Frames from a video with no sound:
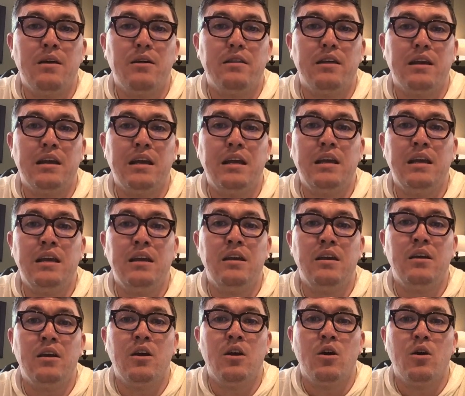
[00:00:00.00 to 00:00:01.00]
that
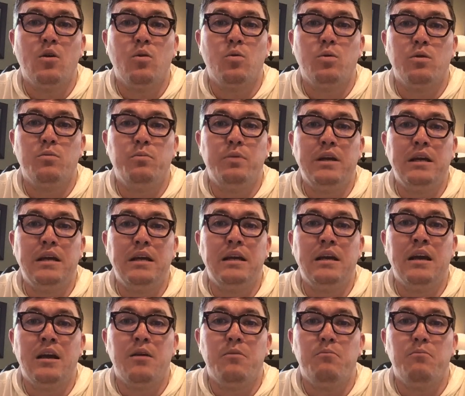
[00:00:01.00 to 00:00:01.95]
he would be